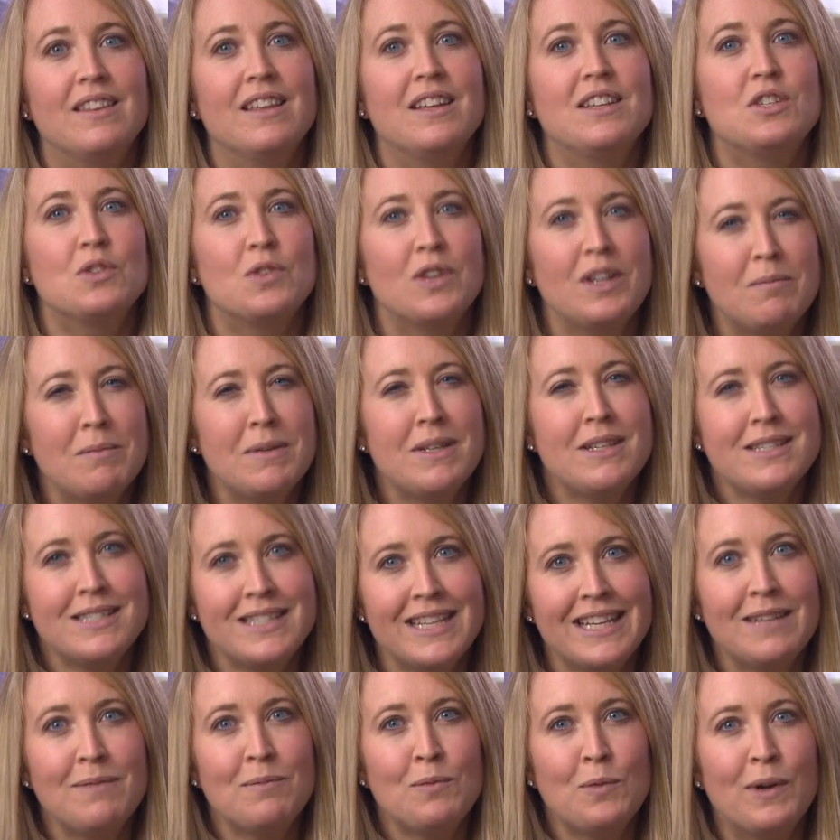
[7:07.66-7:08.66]
The treatment
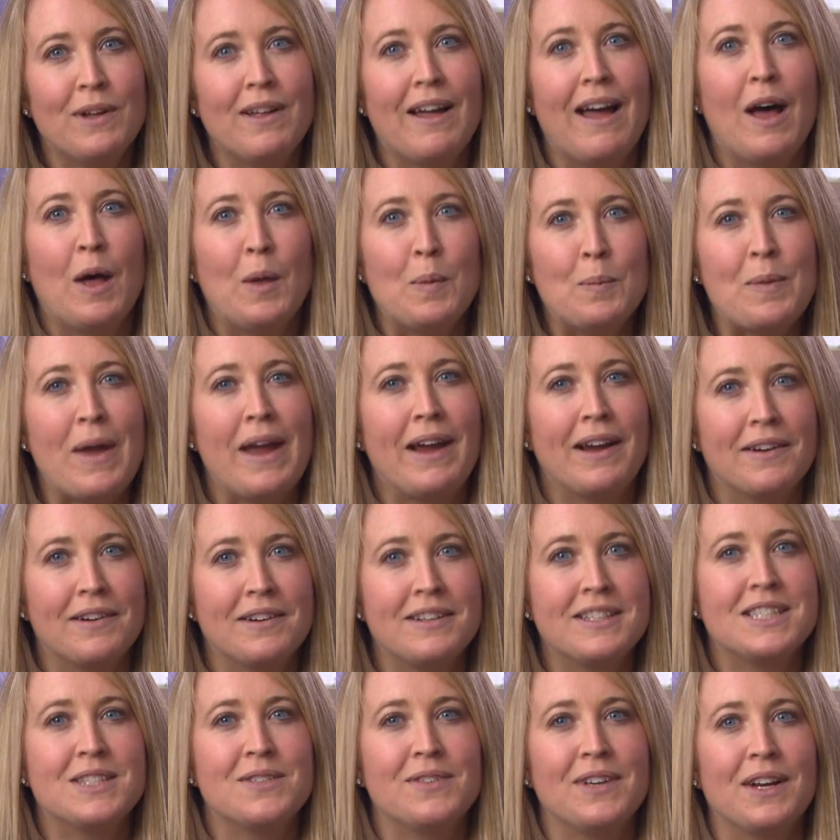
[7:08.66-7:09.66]
team will help
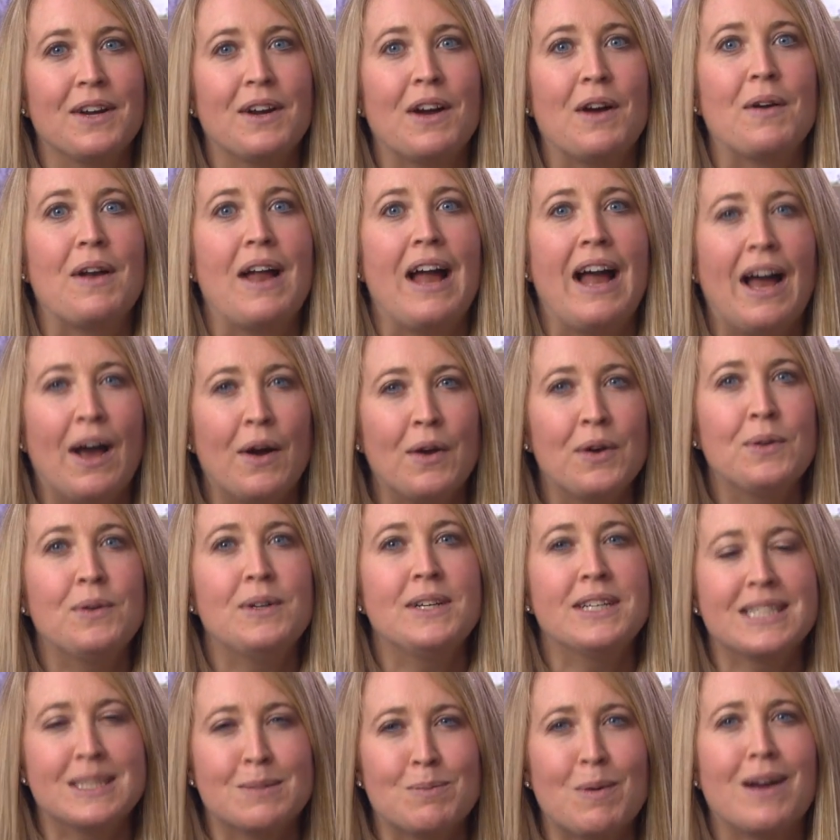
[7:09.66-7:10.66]
parents figure out how to
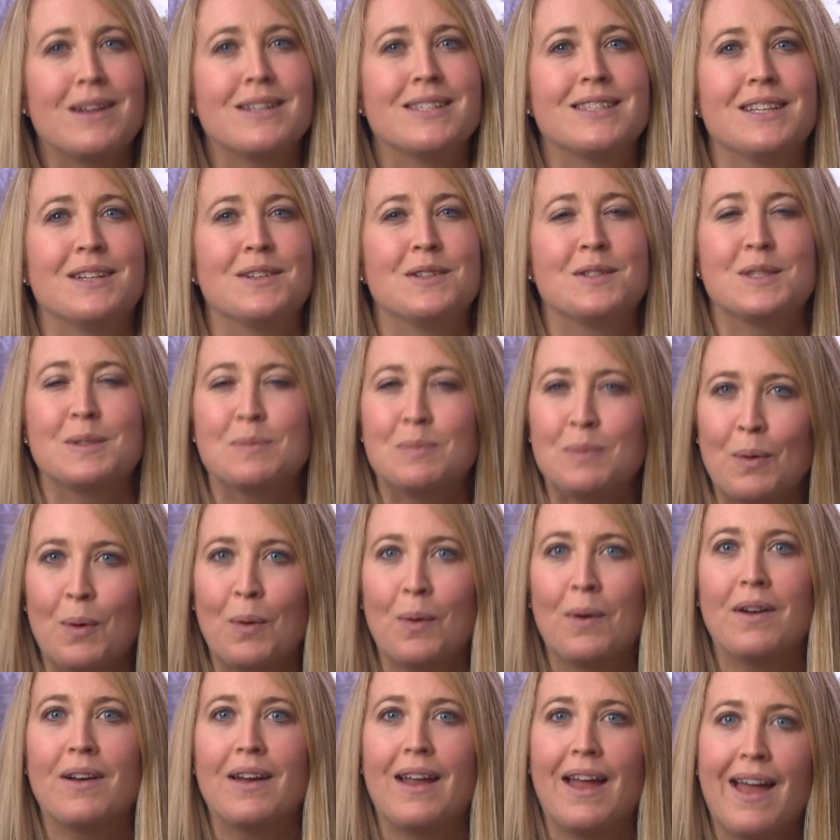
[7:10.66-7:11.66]
express their support